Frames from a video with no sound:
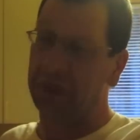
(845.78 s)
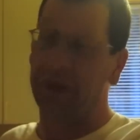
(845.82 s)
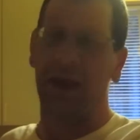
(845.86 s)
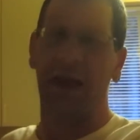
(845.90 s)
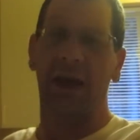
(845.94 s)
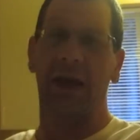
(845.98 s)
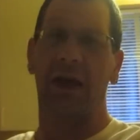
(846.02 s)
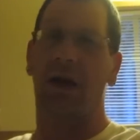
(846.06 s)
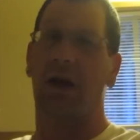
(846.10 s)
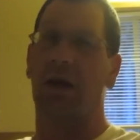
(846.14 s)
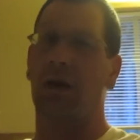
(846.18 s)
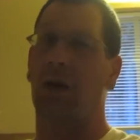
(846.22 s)

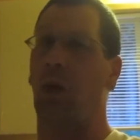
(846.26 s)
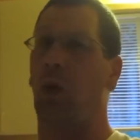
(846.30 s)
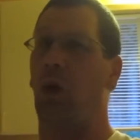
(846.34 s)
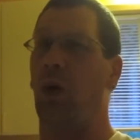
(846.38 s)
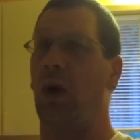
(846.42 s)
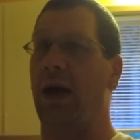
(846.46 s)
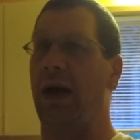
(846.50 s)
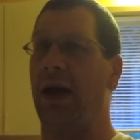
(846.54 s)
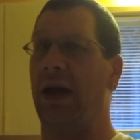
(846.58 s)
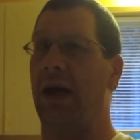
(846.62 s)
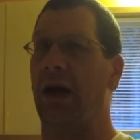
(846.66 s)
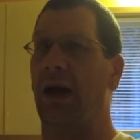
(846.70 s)
thing on the
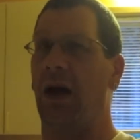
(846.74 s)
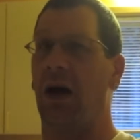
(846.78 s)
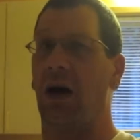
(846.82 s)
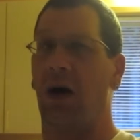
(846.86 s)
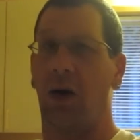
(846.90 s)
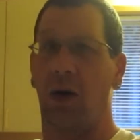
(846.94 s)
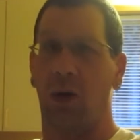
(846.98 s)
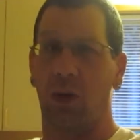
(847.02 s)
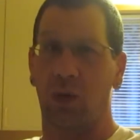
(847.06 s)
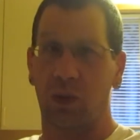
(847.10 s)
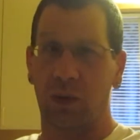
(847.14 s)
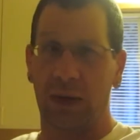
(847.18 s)
way
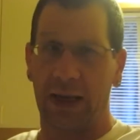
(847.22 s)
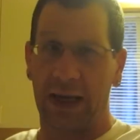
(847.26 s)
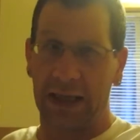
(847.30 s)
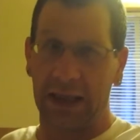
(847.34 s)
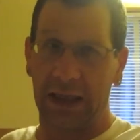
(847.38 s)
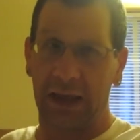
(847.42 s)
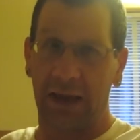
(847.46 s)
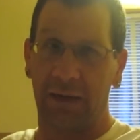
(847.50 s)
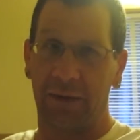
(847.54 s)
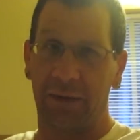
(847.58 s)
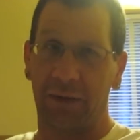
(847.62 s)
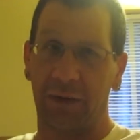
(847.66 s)

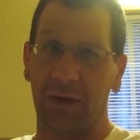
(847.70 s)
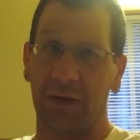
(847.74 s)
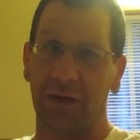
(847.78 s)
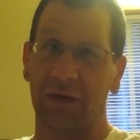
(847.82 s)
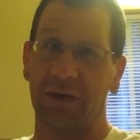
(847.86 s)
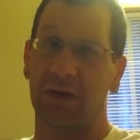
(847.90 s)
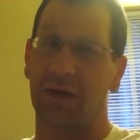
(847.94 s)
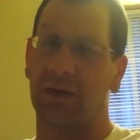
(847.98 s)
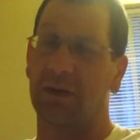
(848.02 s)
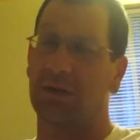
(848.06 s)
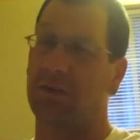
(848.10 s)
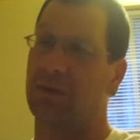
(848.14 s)
already for
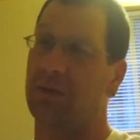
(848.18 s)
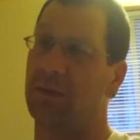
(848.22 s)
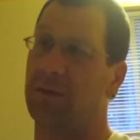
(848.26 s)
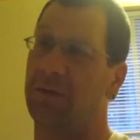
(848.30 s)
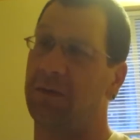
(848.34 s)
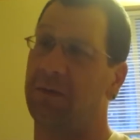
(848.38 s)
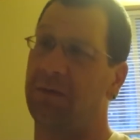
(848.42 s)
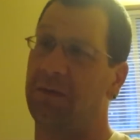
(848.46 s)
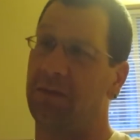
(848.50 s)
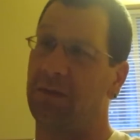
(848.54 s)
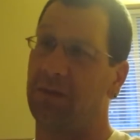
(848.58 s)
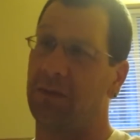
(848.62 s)
some
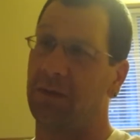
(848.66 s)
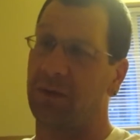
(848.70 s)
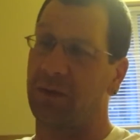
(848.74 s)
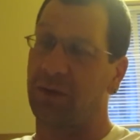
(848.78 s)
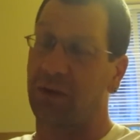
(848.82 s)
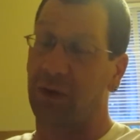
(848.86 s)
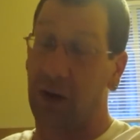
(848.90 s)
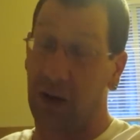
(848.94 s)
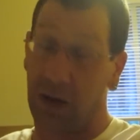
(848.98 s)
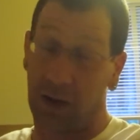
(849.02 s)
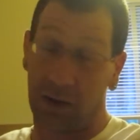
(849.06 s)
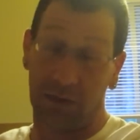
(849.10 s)

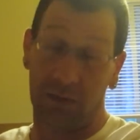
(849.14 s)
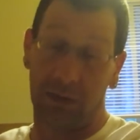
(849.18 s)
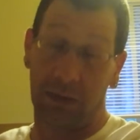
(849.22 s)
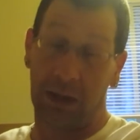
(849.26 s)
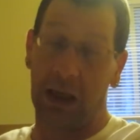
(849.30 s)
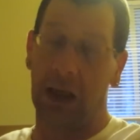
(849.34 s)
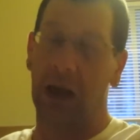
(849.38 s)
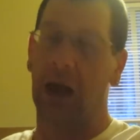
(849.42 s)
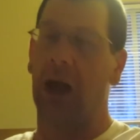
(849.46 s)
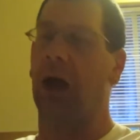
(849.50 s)
from